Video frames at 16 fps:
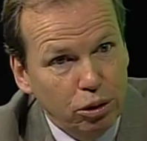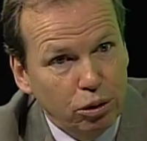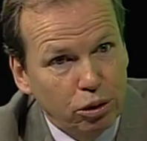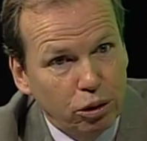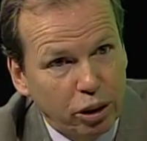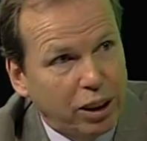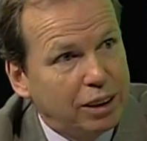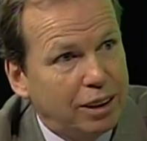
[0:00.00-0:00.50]

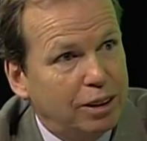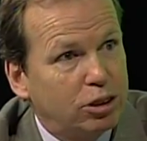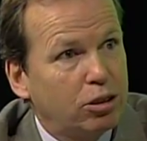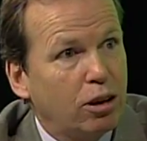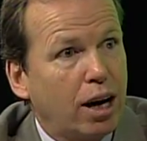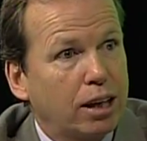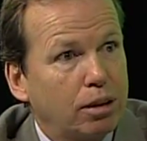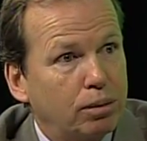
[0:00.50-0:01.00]
look at these
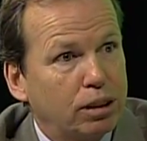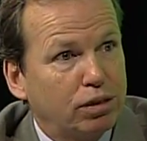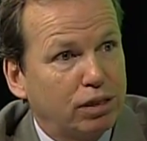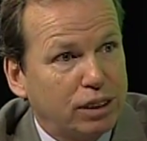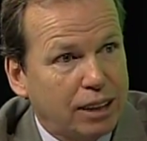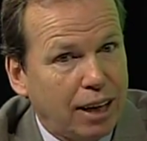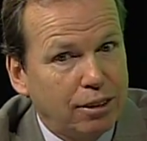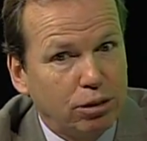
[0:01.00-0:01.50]
documents for
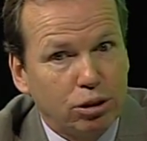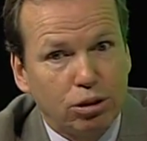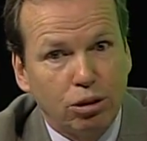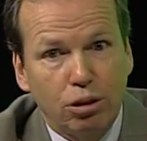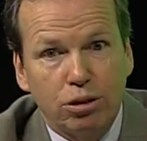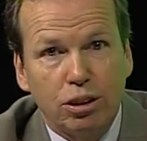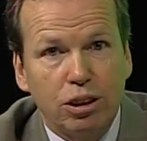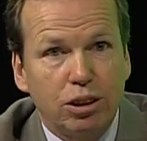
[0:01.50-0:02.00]
title
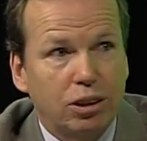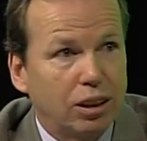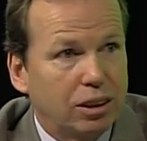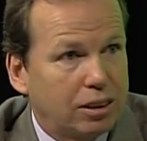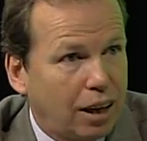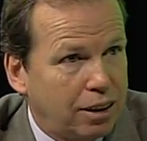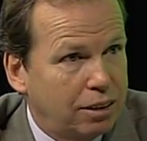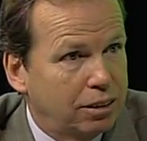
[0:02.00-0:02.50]
searches, the
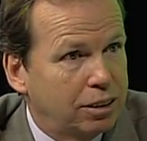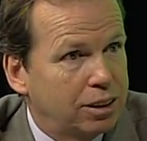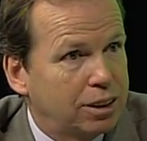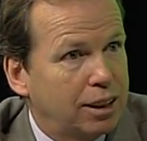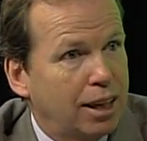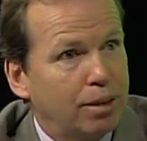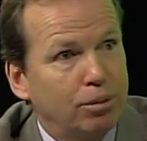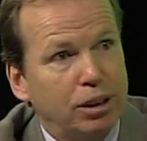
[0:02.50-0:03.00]
title
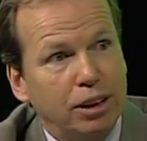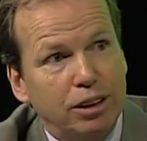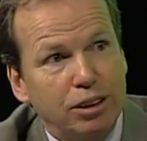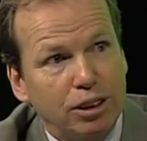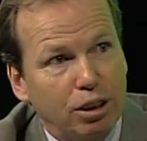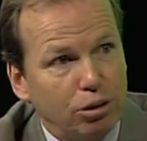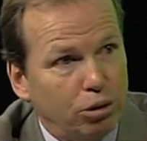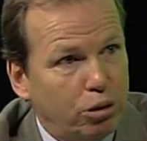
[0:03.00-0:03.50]

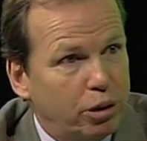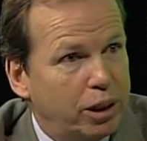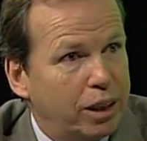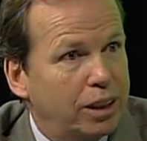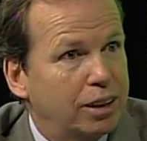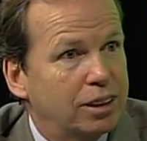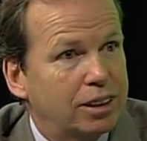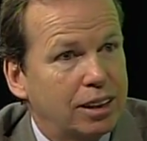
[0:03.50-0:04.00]
examiners, the
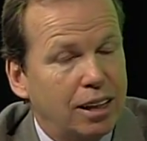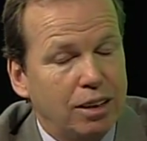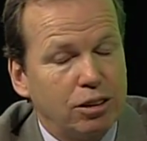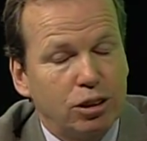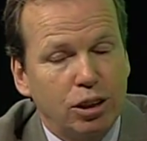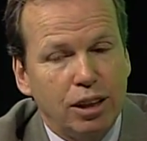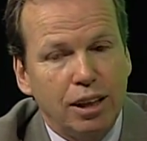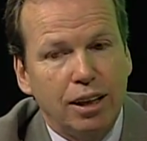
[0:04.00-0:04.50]
lawyers, the
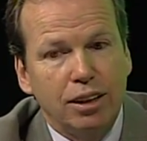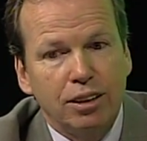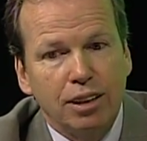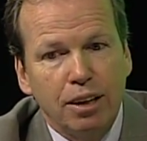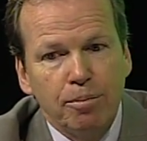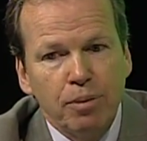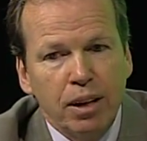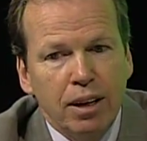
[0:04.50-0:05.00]
engineers.
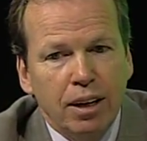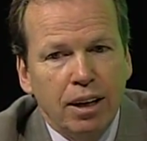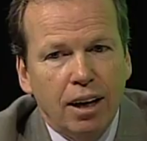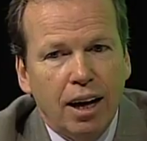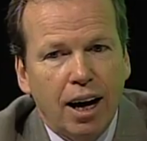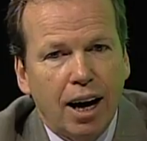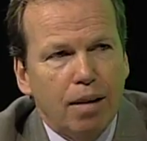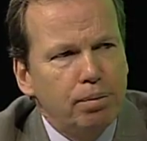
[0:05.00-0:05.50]

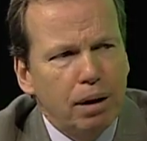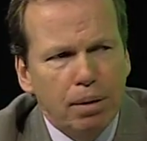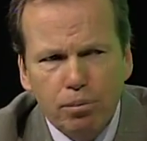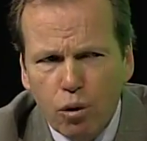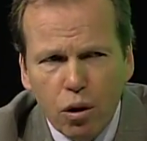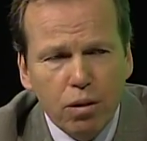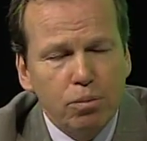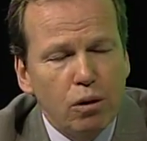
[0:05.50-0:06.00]
But
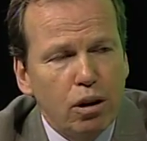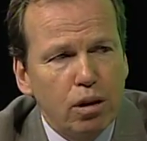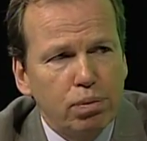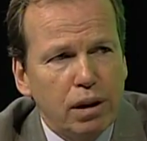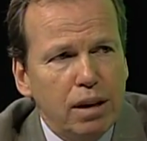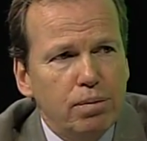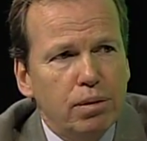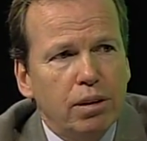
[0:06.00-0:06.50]
more and more
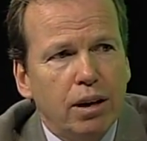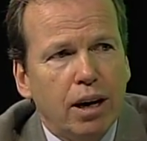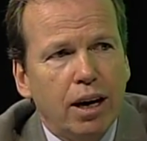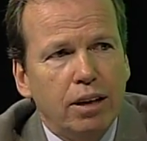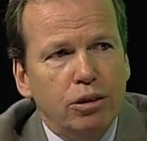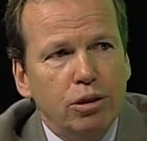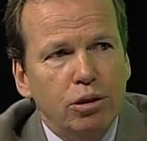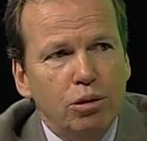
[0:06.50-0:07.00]
people
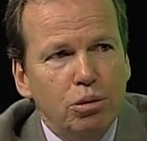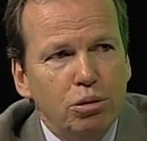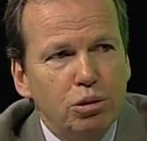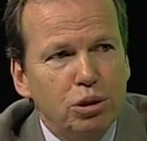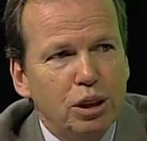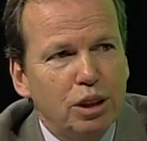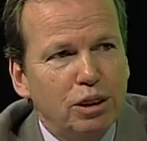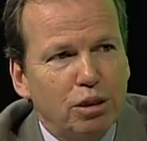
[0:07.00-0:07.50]
are
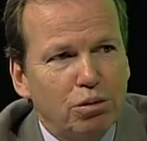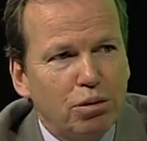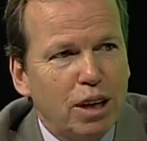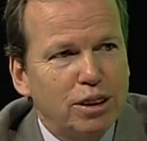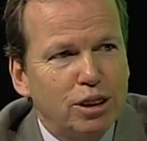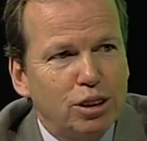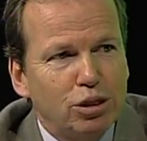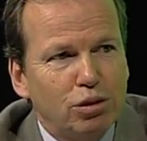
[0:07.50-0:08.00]
using the
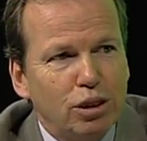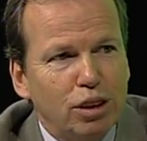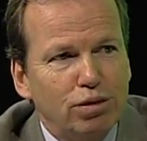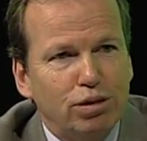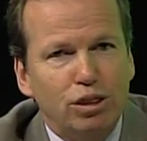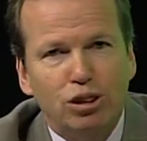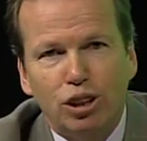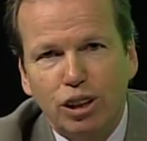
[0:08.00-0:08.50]
registry
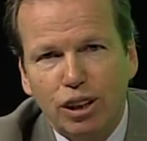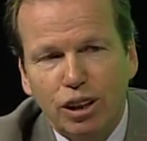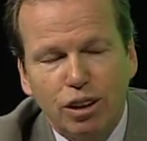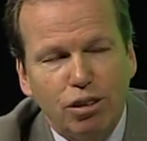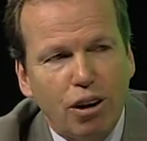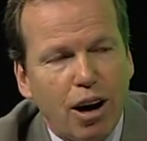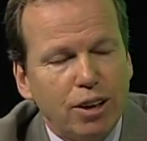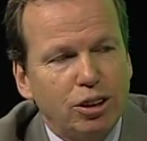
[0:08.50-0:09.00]
for
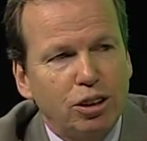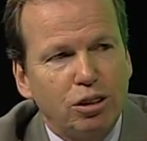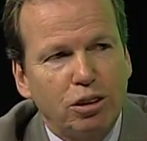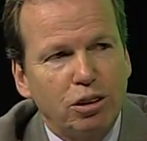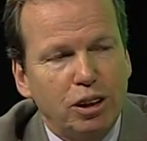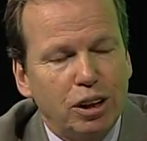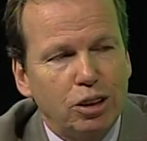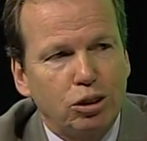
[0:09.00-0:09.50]

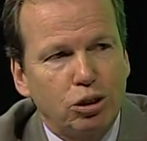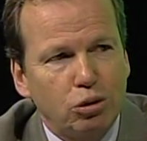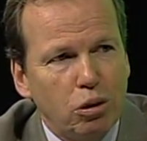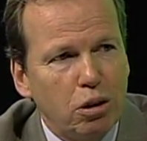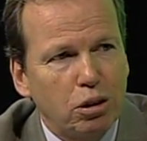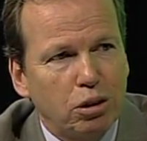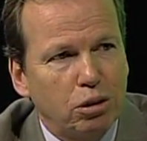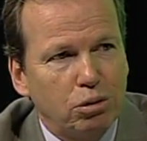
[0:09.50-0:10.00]
genealogical and
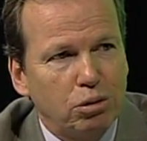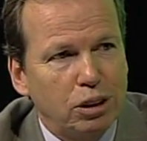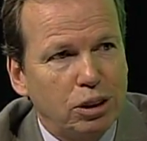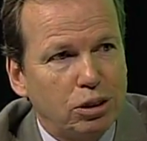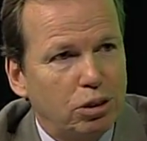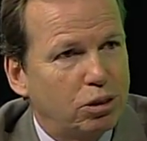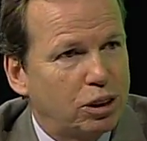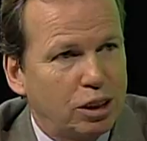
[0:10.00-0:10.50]
historical
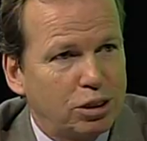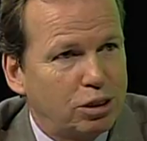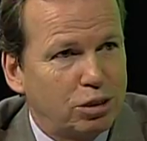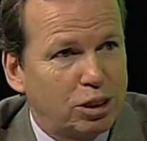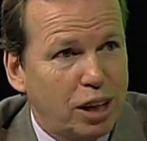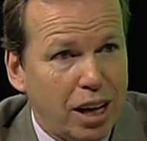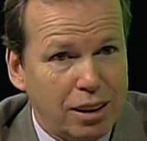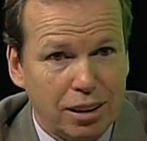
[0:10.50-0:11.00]
research. As you
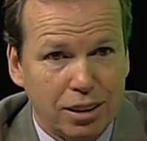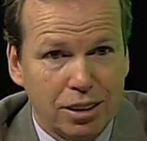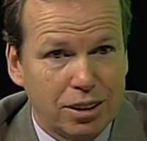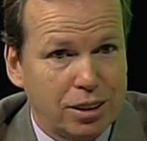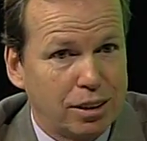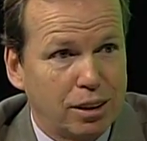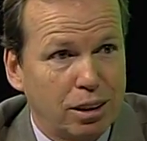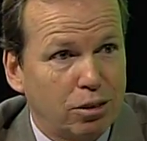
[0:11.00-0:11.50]
say,
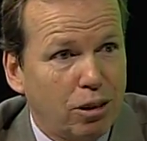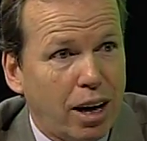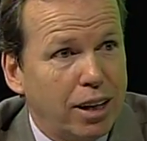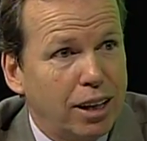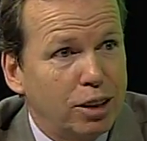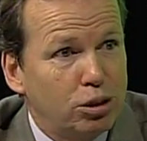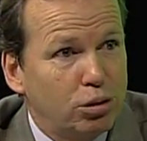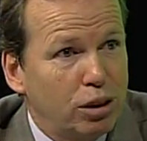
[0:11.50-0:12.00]
there's a lot
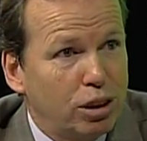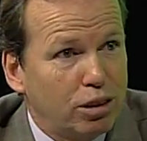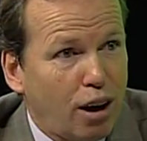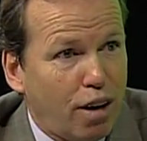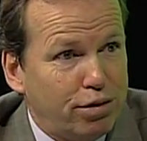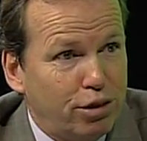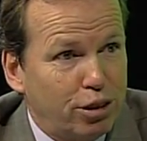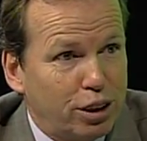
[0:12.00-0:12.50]
of history in
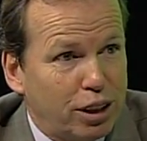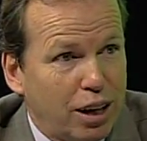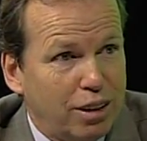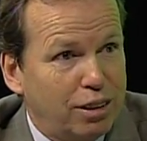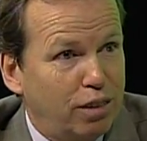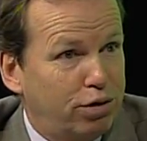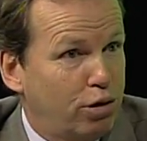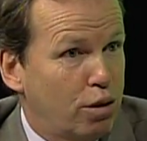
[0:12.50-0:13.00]
Norfolk
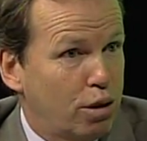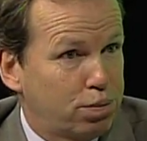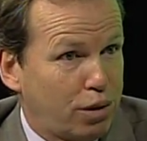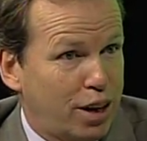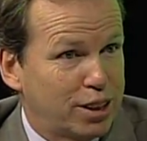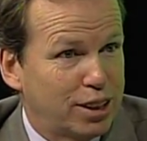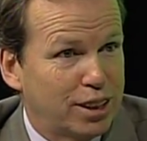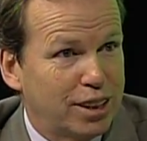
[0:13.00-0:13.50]
County. 4
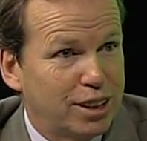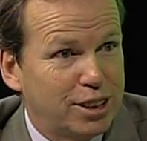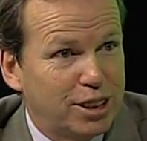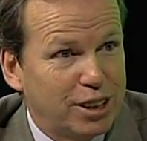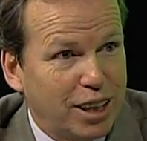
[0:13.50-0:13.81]
presidents,